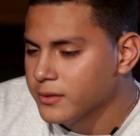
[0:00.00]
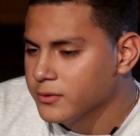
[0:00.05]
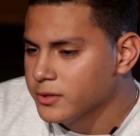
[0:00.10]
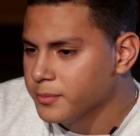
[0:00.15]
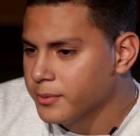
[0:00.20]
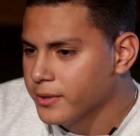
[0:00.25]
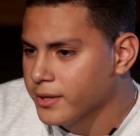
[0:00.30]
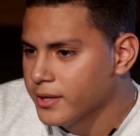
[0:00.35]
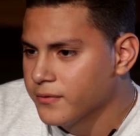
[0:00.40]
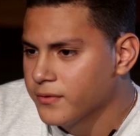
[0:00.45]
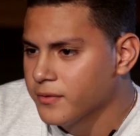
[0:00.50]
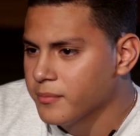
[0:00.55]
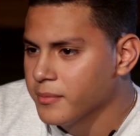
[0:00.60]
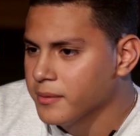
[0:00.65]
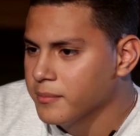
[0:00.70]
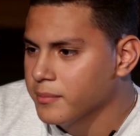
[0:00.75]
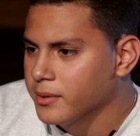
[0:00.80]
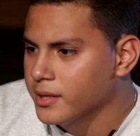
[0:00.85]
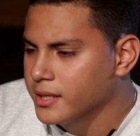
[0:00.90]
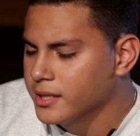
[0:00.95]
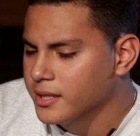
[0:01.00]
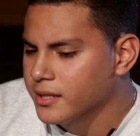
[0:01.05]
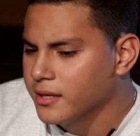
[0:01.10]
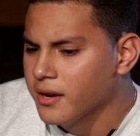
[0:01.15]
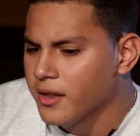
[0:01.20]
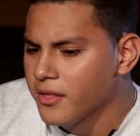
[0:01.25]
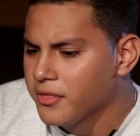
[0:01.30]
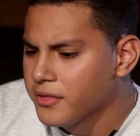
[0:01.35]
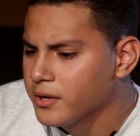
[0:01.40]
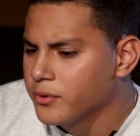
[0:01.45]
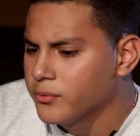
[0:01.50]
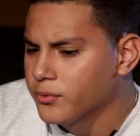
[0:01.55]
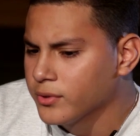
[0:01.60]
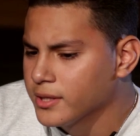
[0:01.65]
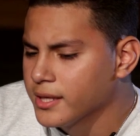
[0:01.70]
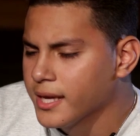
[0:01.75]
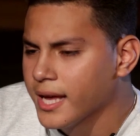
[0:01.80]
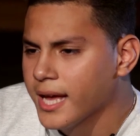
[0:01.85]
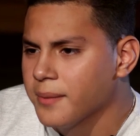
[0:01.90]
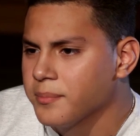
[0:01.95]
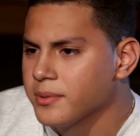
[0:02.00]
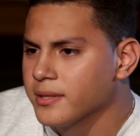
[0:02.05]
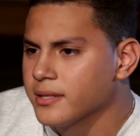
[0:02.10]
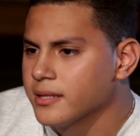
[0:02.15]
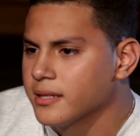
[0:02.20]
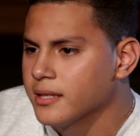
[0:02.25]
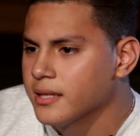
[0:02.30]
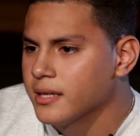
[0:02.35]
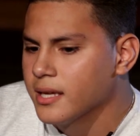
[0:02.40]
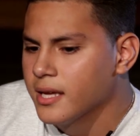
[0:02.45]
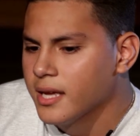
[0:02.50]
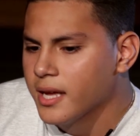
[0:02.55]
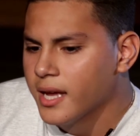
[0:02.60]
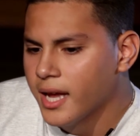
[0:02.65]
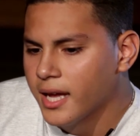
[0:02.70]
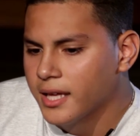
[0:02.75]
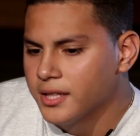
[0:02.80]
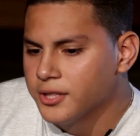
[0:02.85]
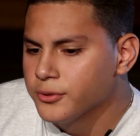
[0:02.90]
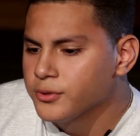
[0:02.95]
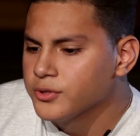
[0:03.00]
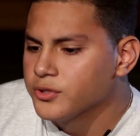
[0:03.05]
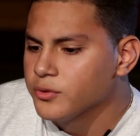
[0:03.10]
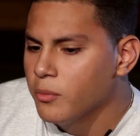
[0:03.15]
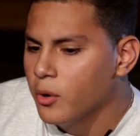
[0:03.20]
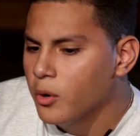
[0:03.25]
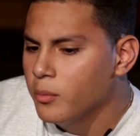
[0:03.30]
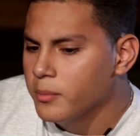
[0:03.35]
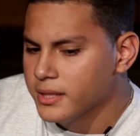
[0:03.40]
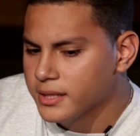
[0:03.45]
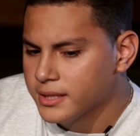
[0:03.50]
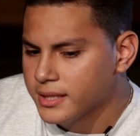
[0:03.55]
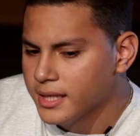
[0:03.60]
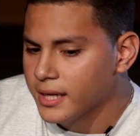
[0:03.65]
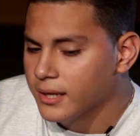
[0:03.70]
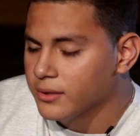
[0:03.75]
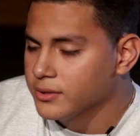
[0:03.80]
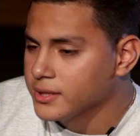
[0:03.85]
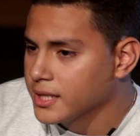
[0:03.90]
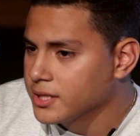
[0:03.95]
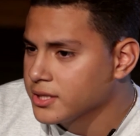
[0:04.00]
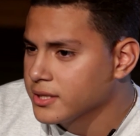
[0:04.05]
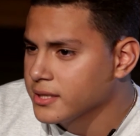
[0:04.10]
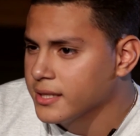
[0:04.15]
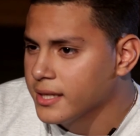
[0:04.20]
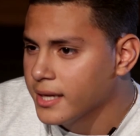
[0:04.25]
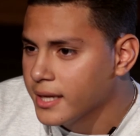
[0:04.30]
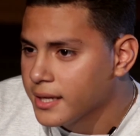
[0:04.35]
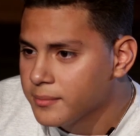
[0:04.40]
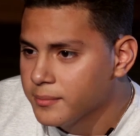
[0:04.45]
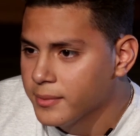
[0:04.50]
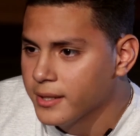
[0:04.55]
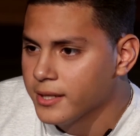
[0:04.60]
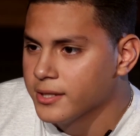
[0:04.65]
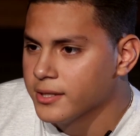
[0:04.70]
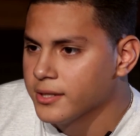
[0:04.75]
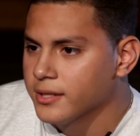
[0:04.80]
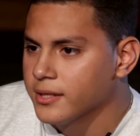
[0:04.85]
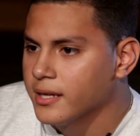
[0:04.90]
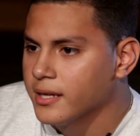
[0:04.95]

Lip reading: was praying for me, but nothing really happened. And there was a moment that I was actually getting better,